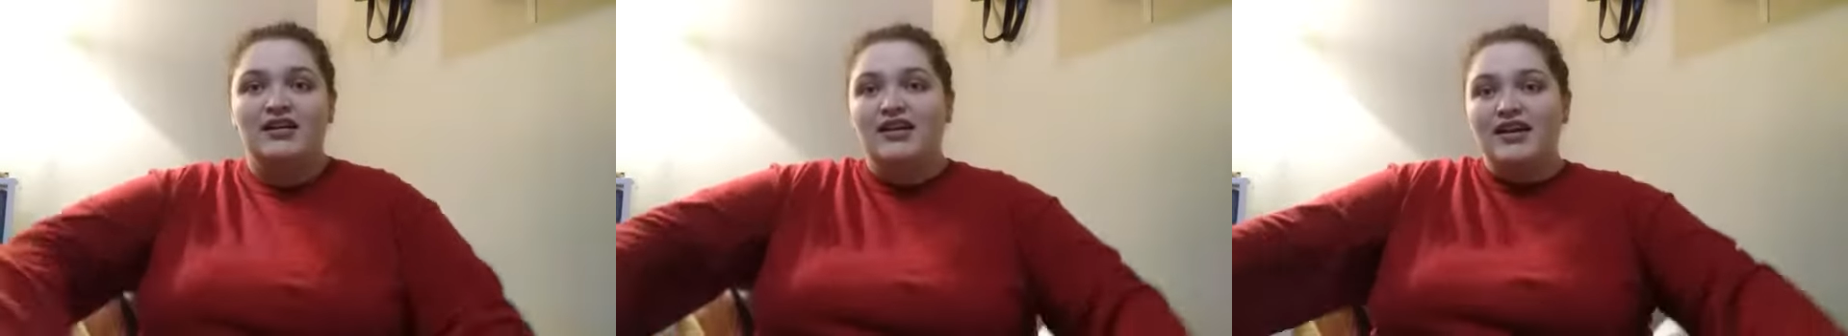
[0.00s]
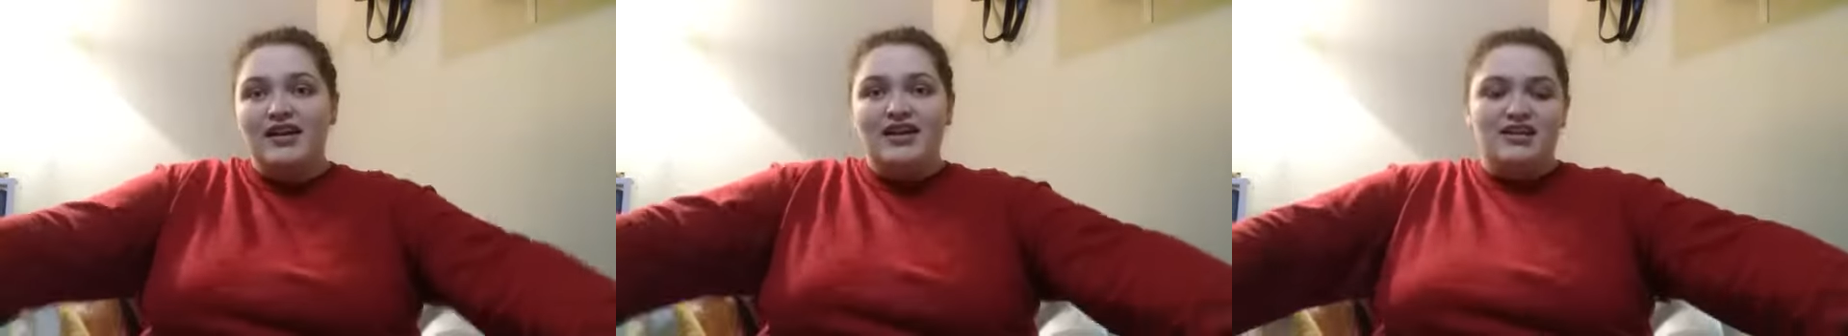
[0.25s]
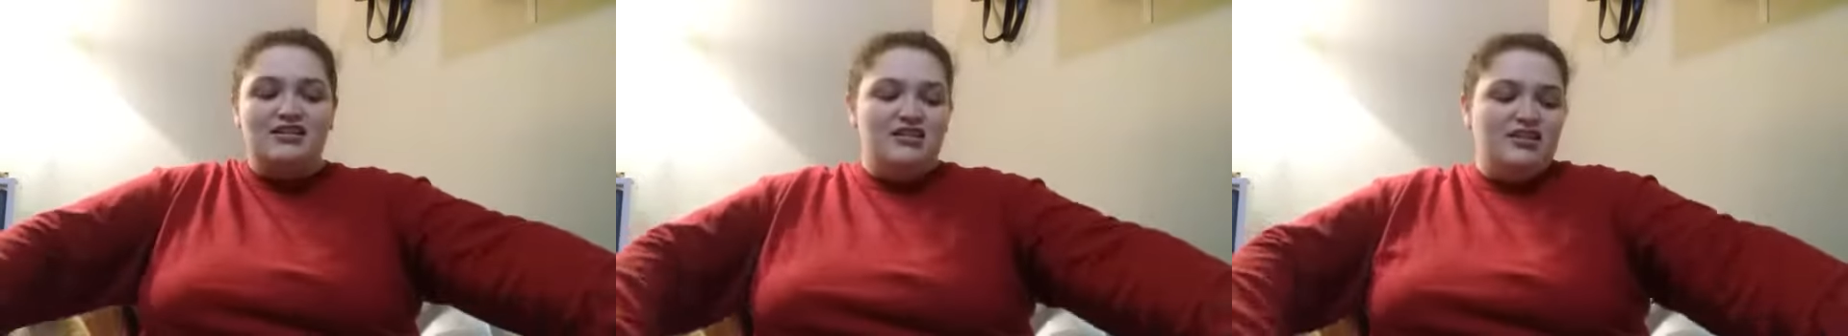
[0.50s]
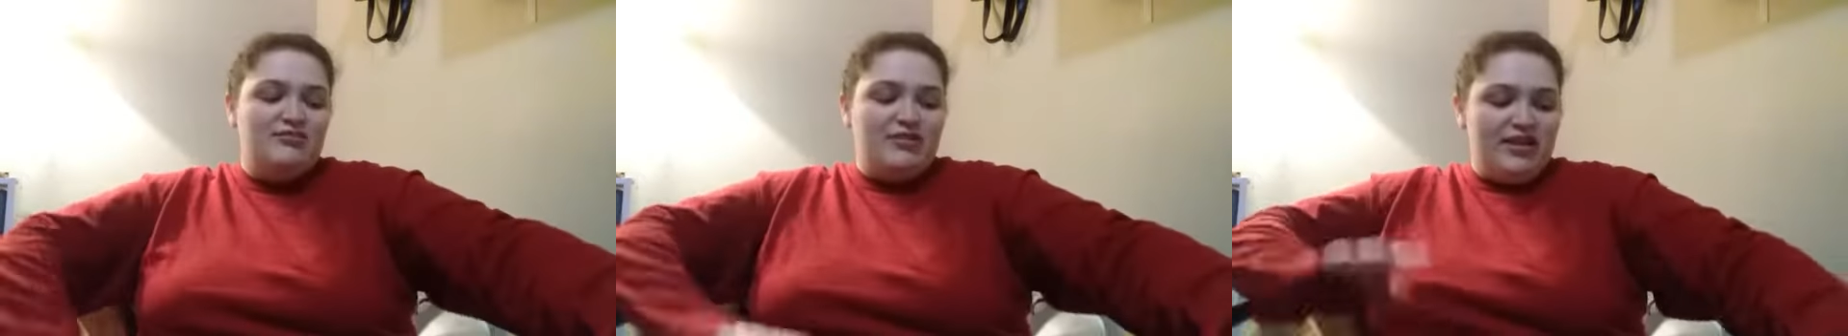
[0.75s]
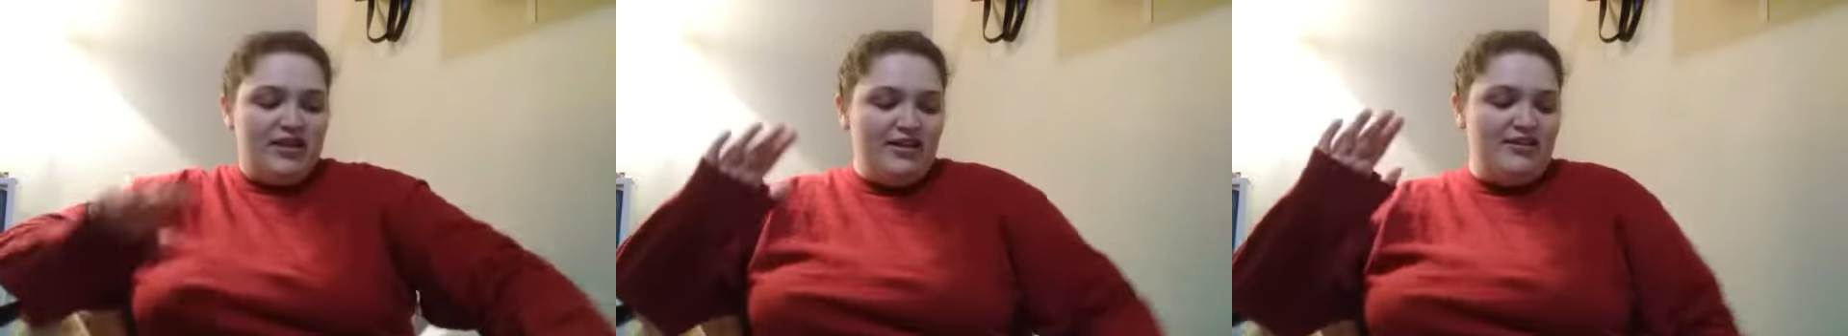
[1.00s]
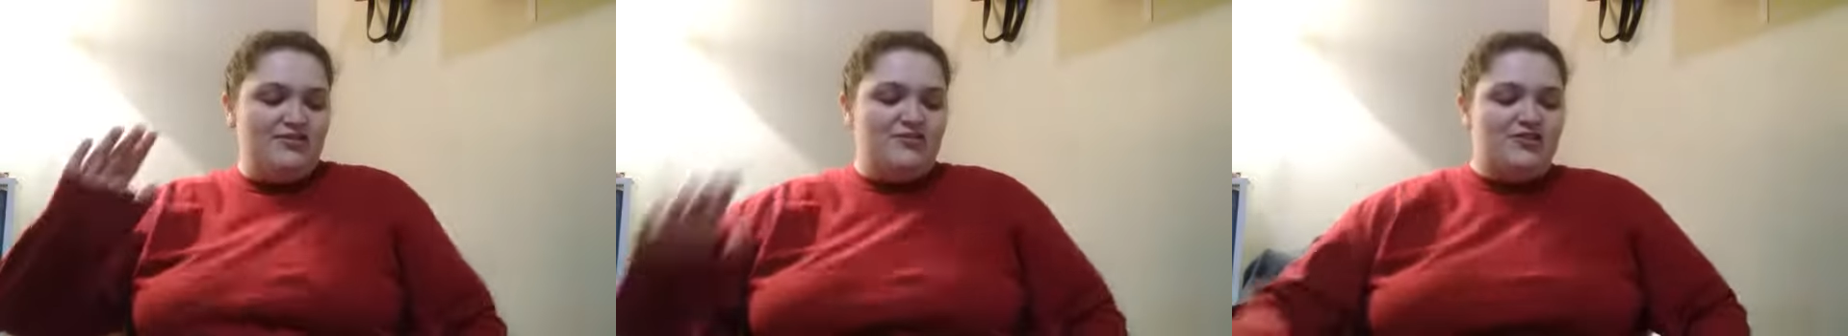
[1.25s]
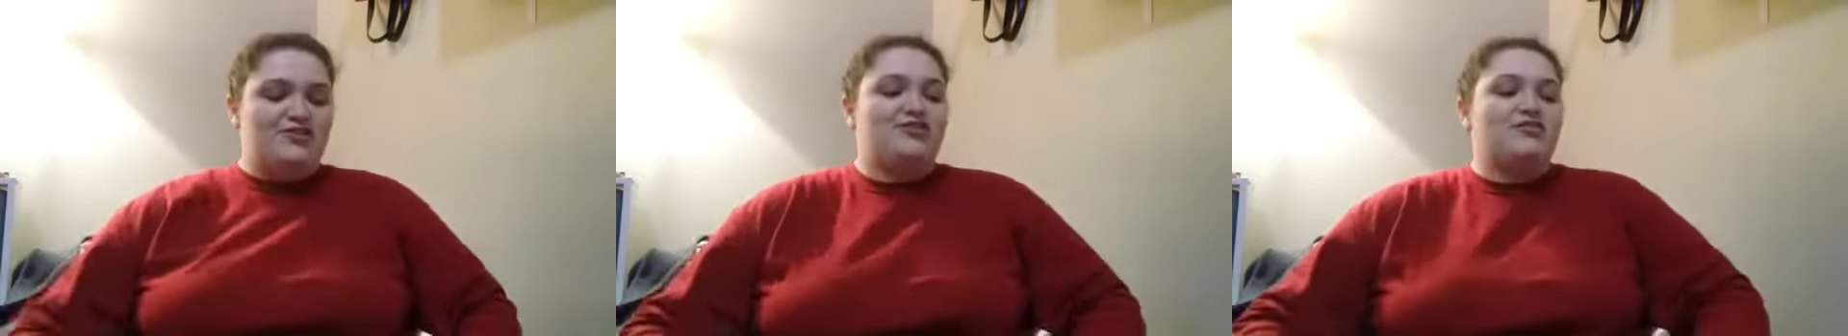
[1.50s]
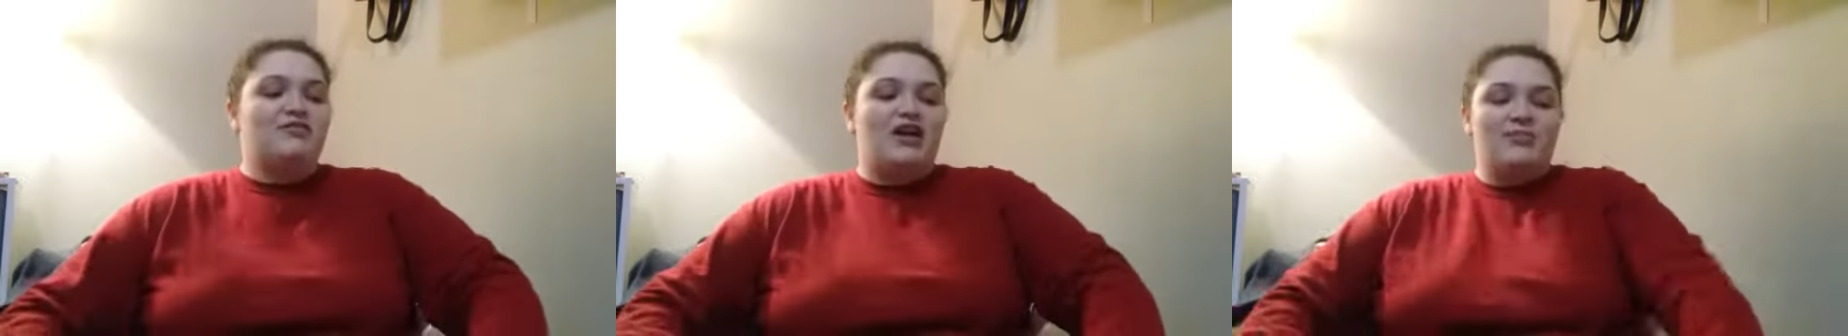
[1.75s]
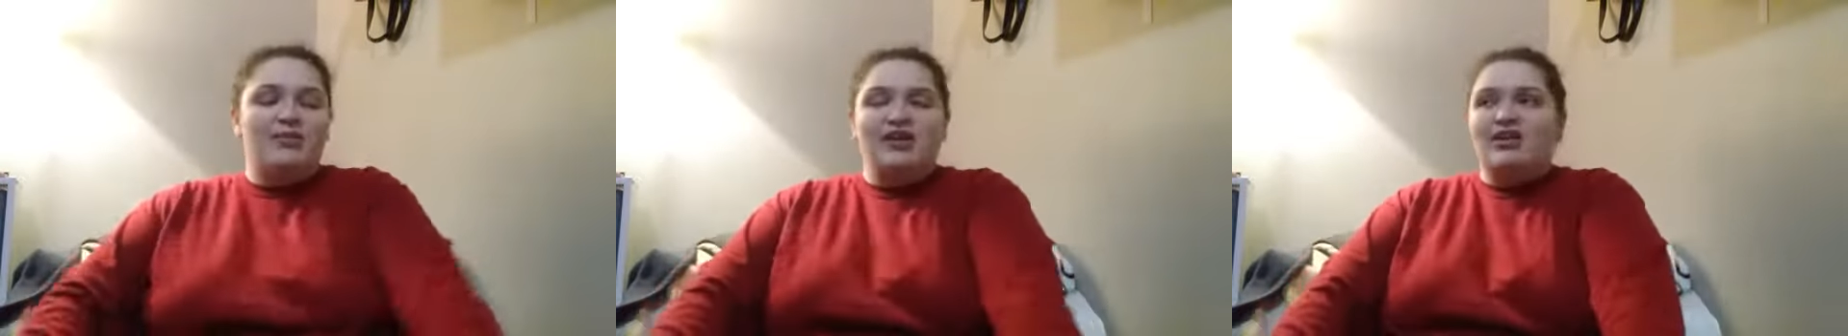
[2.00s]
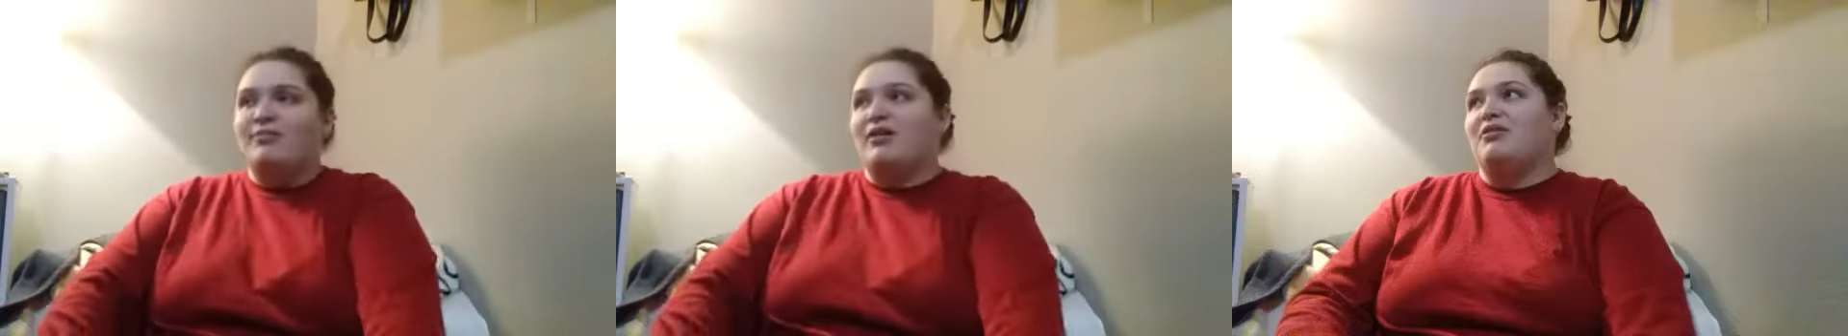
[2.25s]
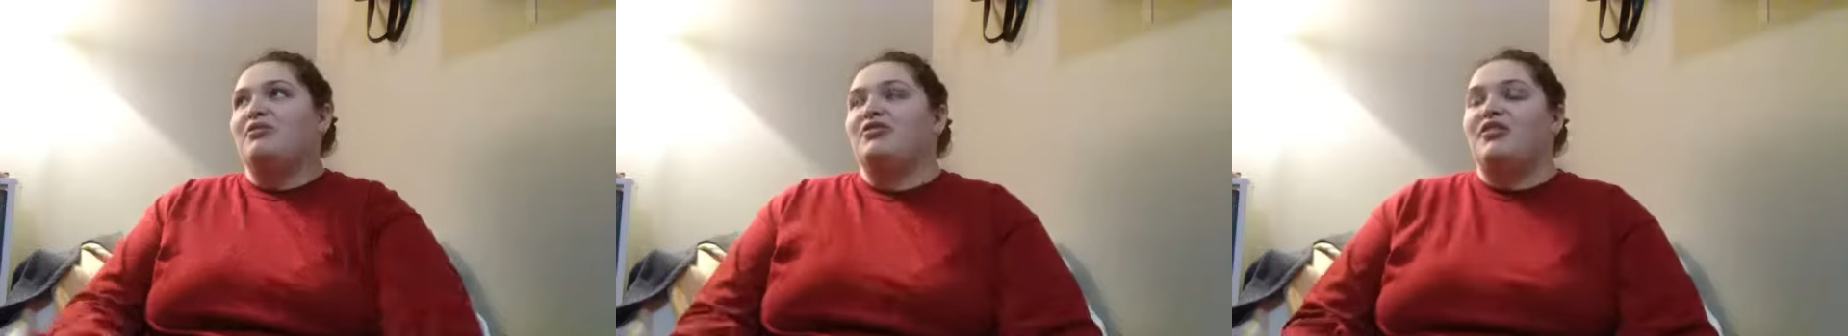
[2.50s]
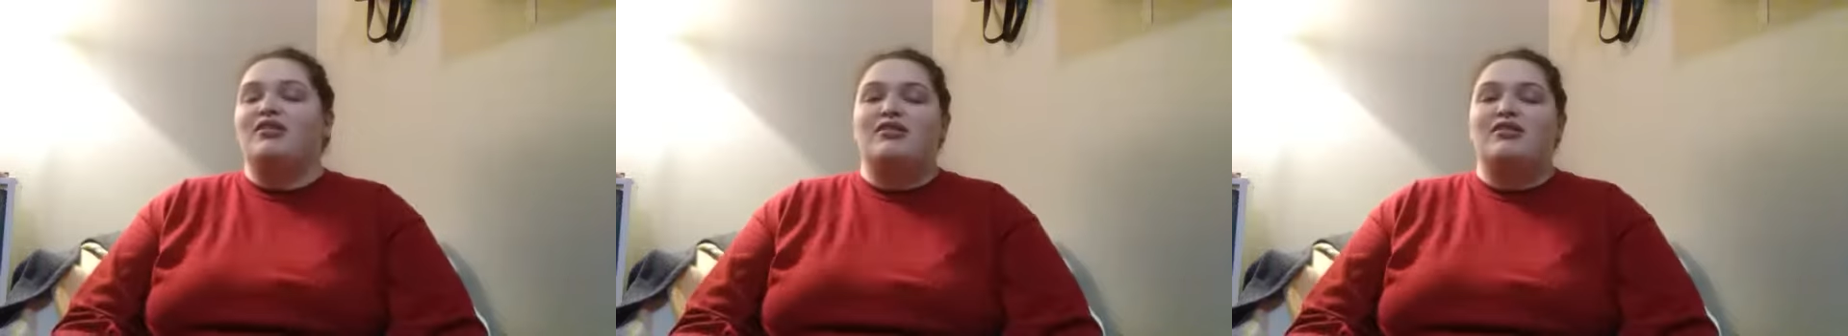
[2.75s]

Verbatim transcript: And we got finished unwrapping a couple hours ago.